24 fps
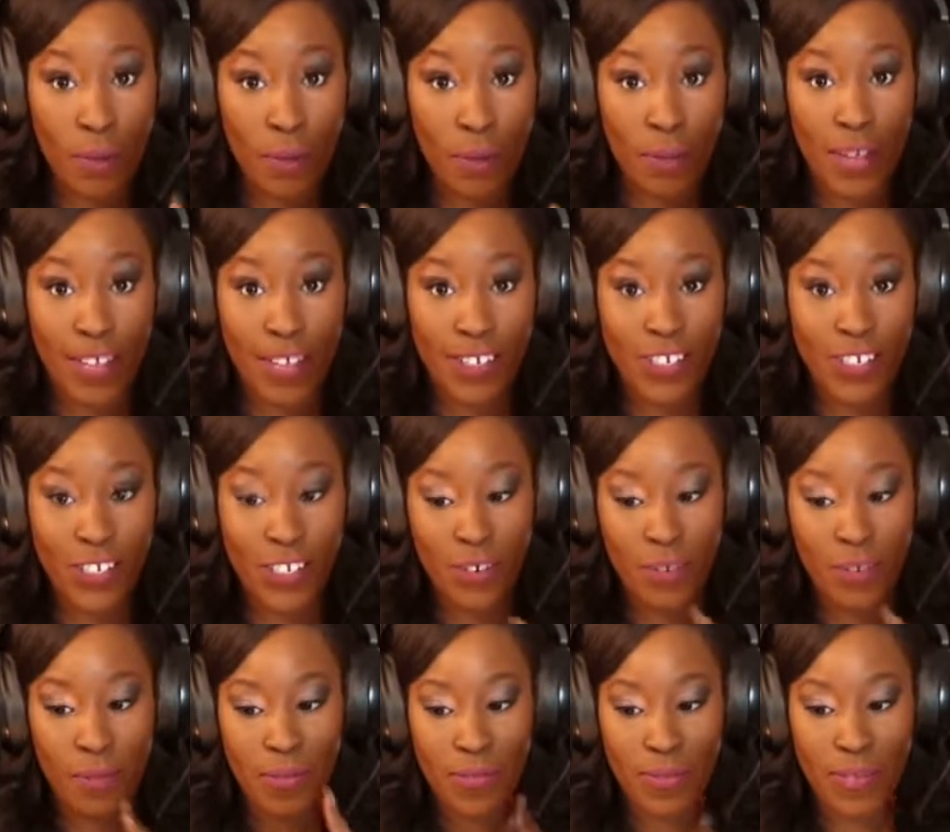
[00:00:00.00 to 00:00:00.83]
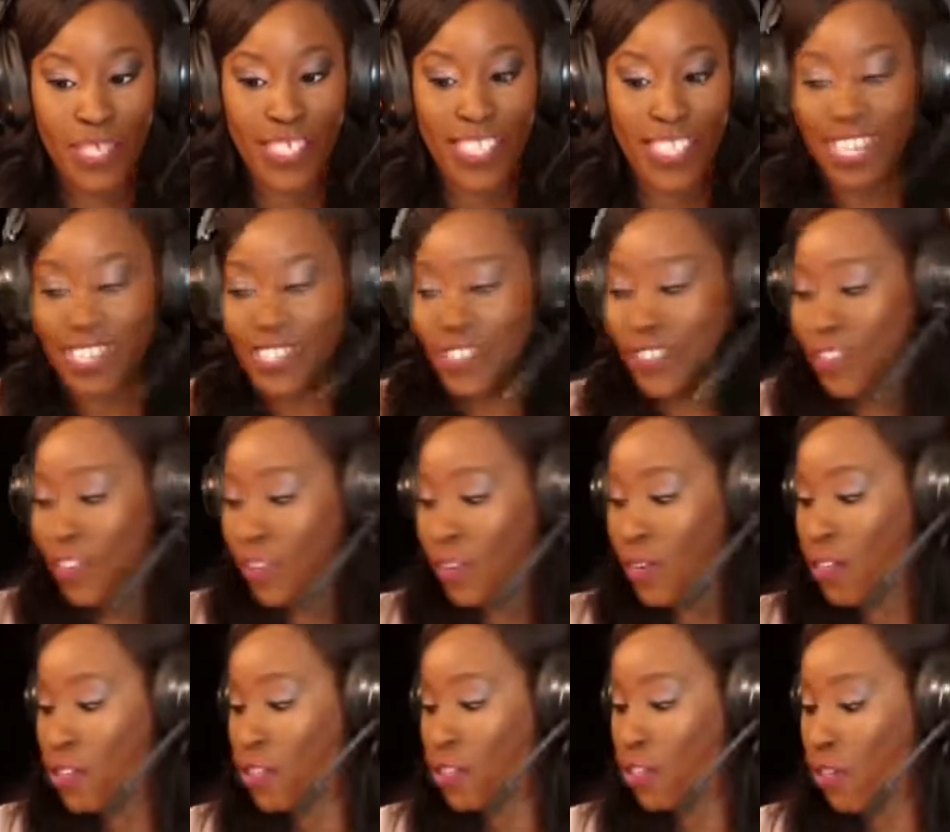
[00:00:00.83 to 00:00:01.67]
about to do. I'm about to answer your
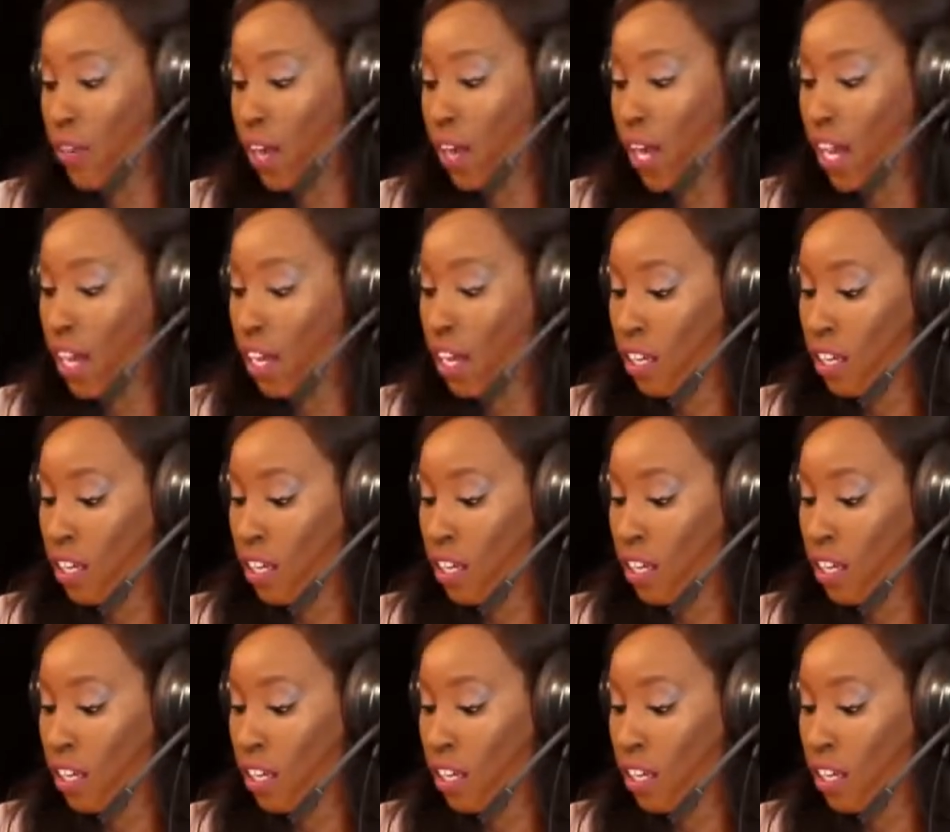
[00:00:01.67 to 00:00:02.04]
question, okay?